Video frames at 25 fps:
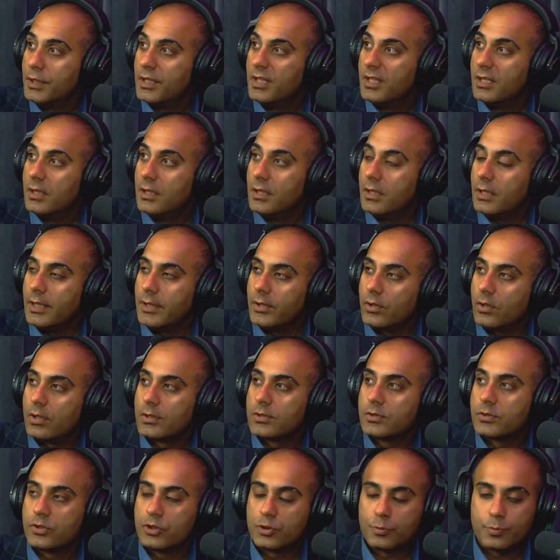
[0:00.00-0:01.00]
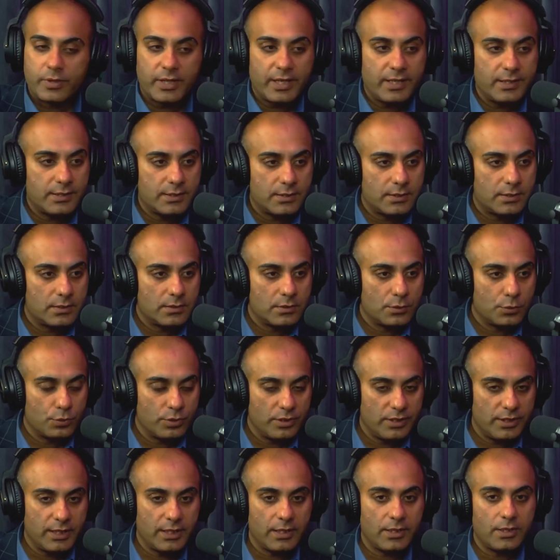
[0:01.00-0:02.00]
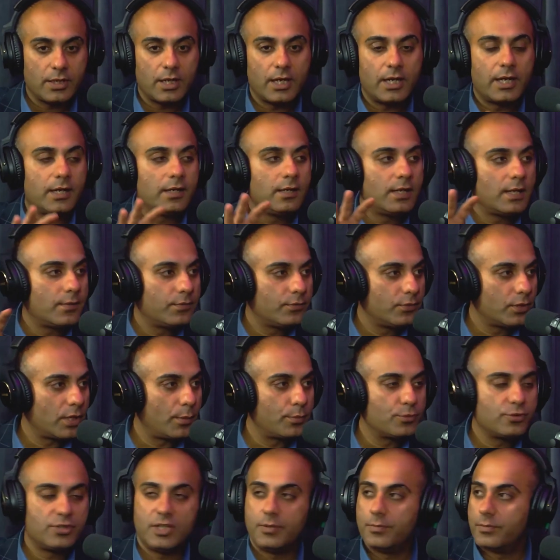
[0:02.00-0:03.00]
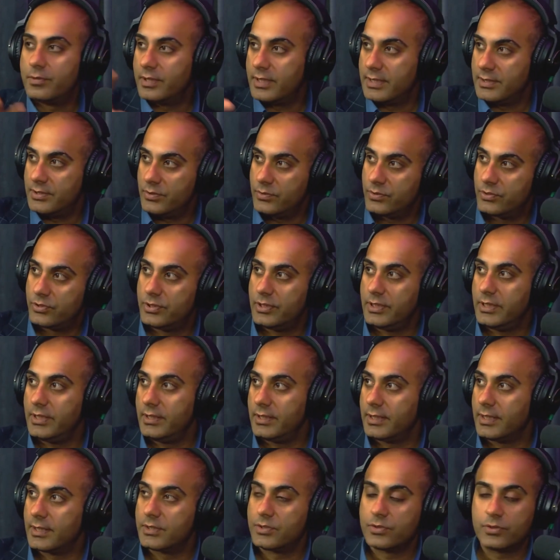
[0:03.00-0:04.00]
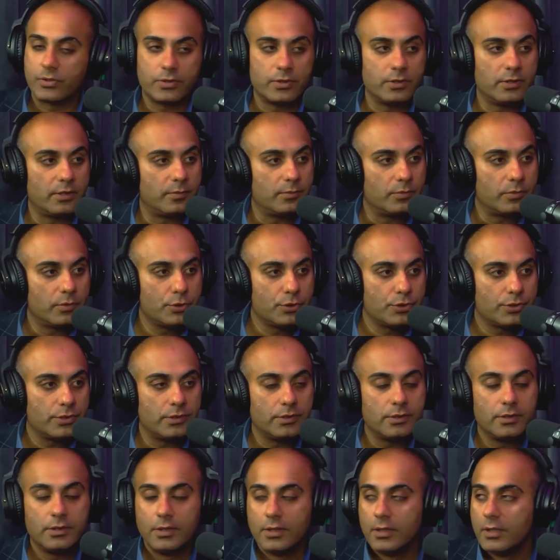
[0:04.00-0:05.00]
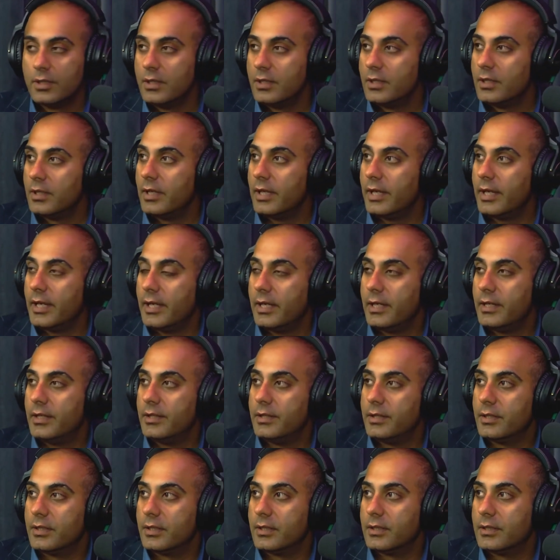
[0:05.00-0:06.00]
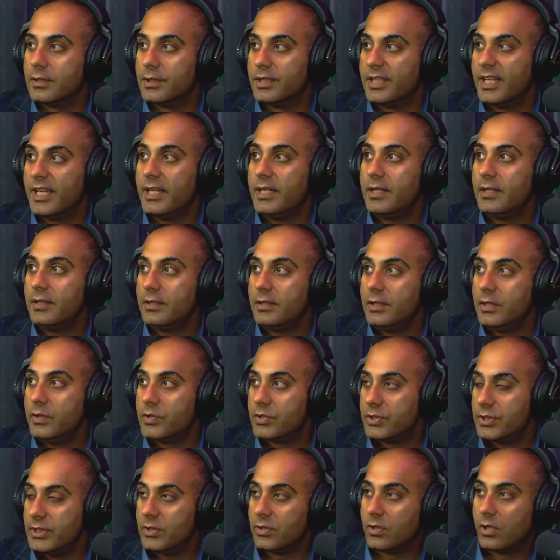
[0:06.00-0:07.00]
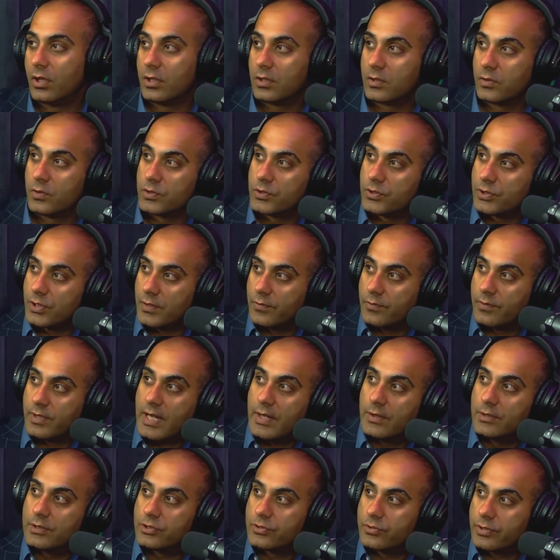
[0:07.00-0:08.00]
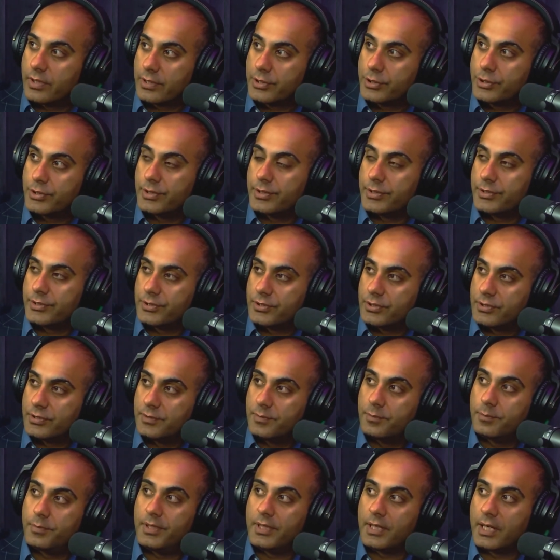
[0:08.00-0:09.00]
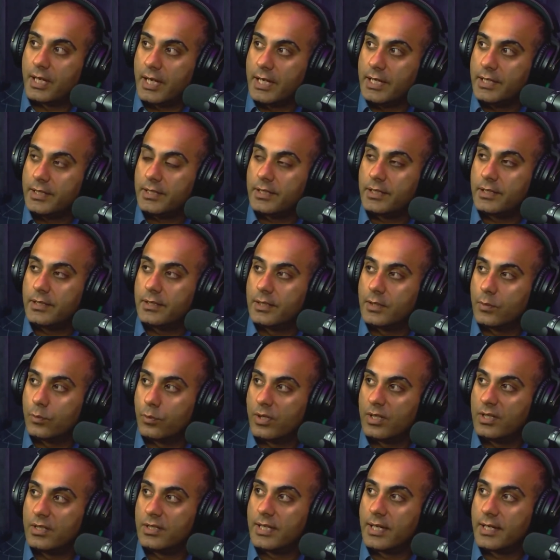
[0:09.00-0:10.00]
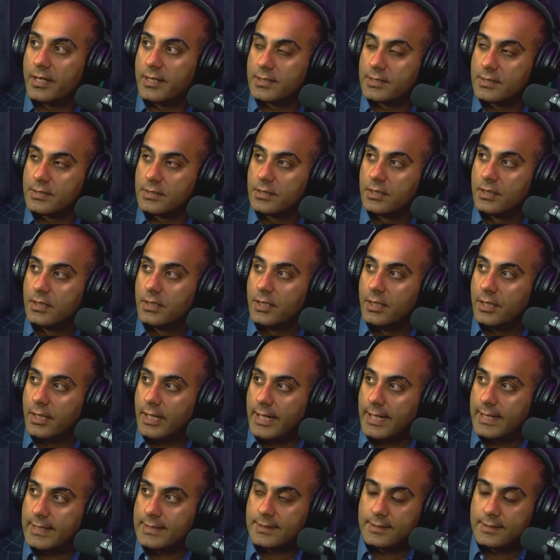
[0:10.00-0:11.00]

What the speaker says: it also spreads to the entire left top chamber, as you see in that circular motion. And then you see all those sort of round structures behind it. The one that has some